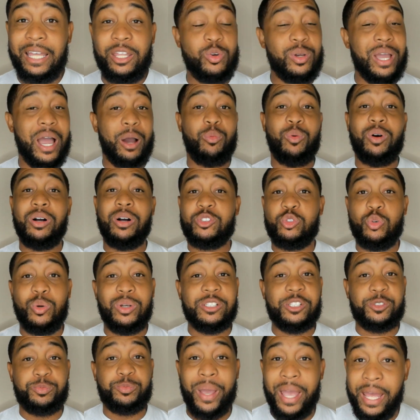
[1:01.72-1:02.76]
and you got ones who are
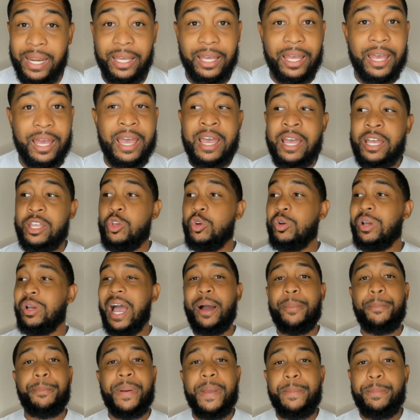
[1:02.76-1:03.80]
Hispanic. You
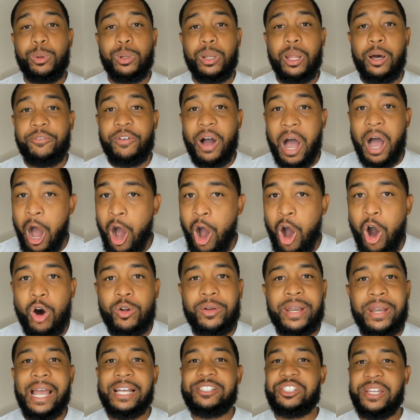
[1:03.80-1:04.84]
got people of all
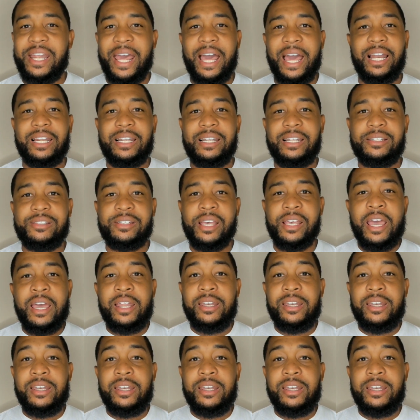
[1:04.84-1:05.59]
nationalities